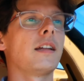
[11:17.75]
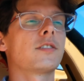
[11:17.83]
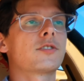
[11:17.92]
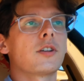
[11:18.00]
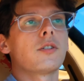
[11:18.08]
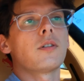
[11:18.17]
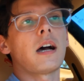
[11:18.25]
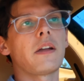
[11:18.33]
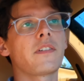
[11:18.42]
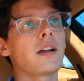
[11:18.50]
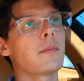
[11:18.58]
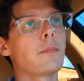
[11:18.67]
And so
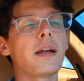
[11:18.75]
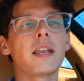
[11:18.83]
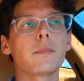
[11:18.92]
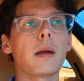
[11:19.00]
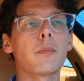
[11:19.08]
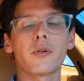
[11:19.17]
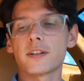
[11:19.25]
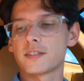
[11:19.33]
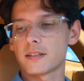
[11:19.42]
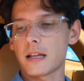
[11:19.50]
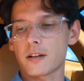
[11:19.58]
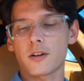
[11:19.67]
I've got many
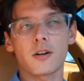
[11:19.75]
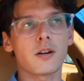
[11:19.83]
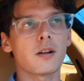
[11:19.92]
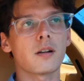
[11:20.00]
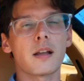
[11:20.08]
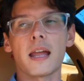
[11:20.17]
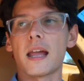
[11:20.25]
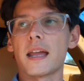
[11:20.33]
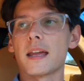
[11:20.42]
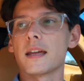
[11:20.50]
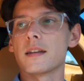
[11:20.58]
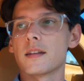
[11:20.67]
memories in that car,
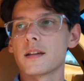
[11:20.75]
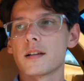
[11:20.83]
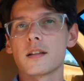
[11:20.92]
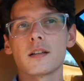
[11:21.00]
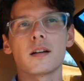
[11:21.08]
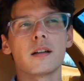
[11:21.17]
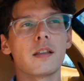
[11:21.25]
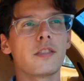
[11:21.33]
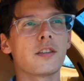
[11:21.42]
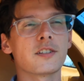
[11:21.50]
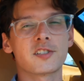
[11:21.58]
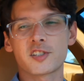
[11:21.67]
and
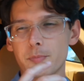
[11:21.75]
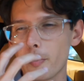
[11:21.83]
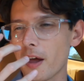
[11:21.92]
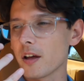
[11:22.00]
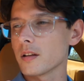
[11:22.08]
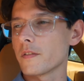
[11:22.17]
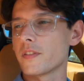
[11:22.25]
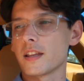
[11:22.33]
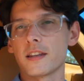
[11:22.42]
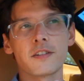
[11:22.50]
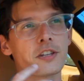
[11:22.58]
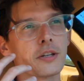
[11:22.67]
the smell of
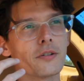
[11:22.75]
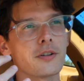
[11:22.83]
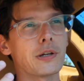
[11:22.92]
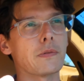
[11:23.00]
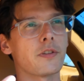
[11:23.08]
the interior